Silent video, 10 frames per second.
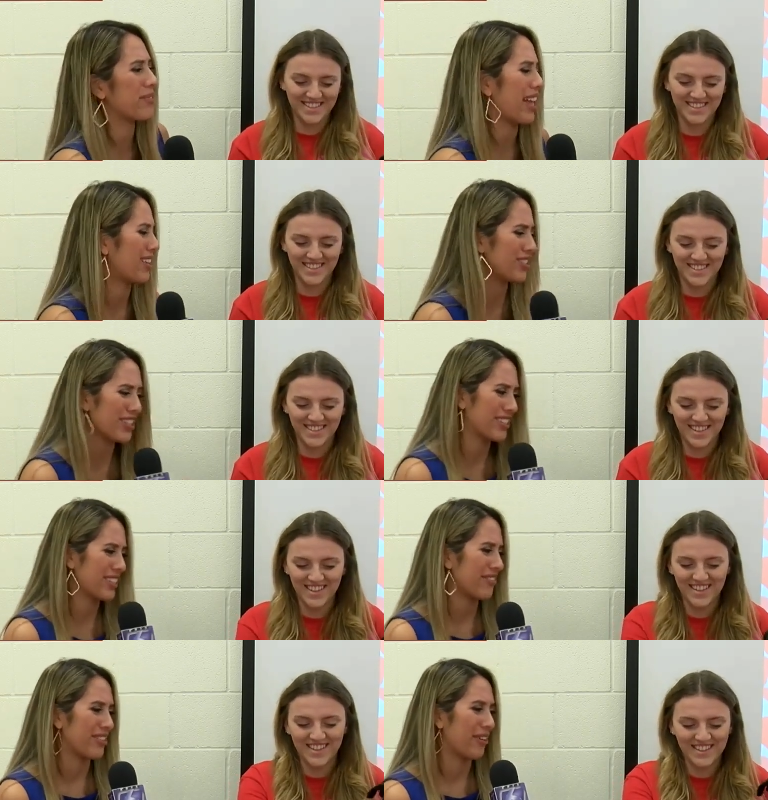Speaker 1: yeah, she
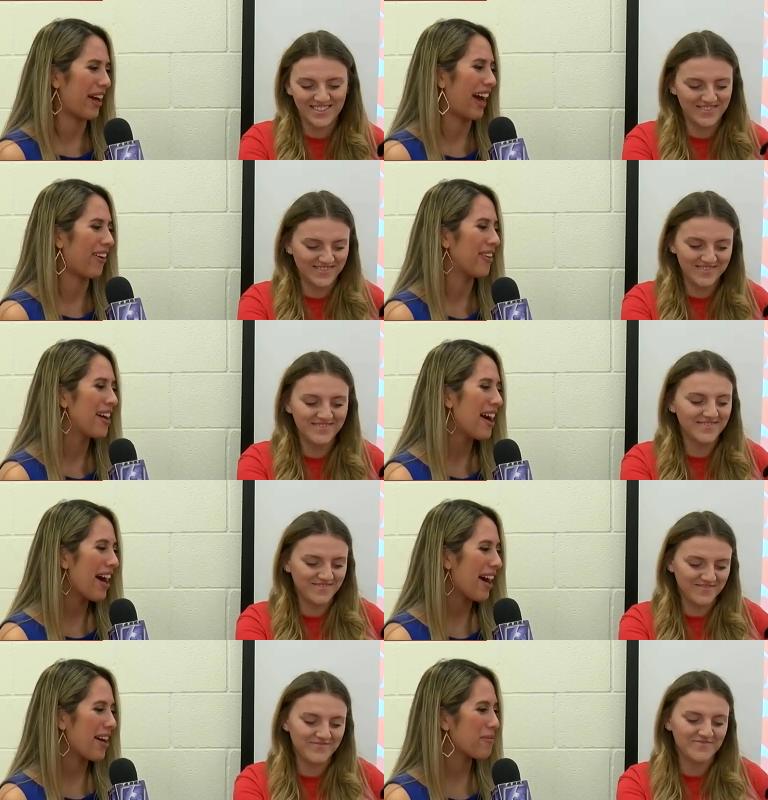doesn't even know how.
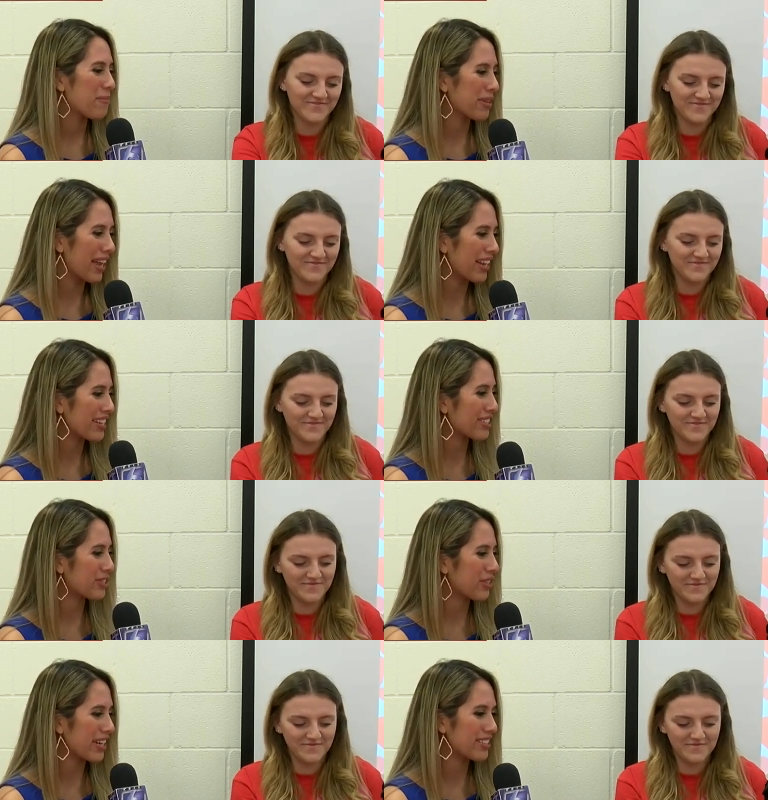Um, but yeah, he's
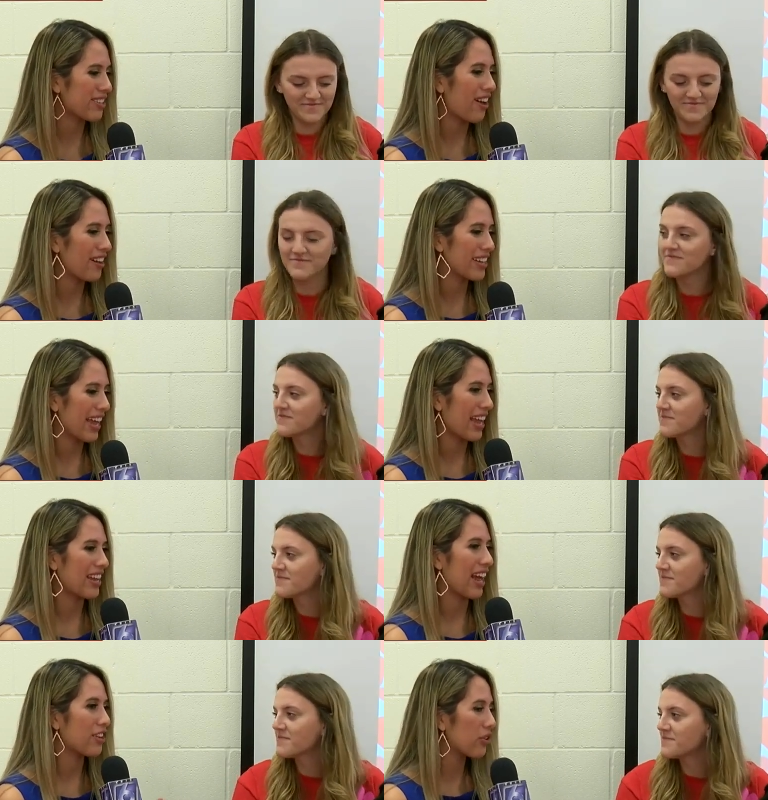a great dog.
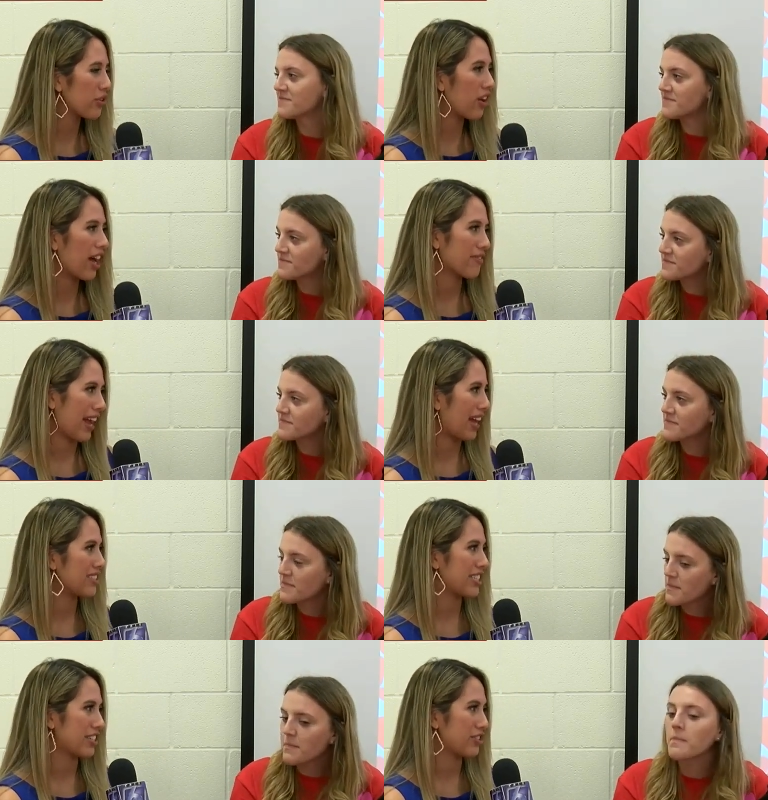And I know you all have
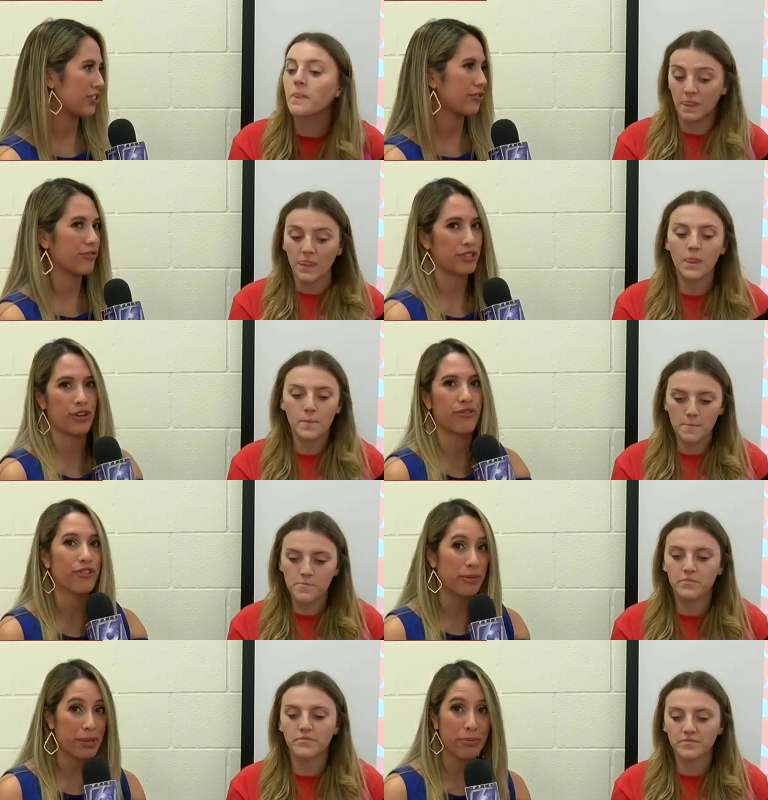cats here too. So,
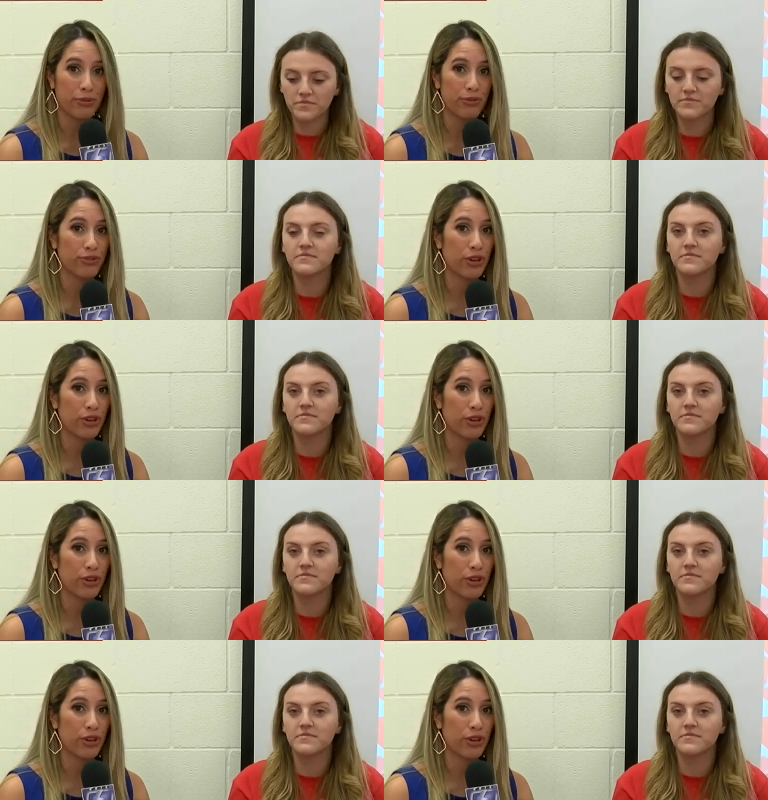for the people who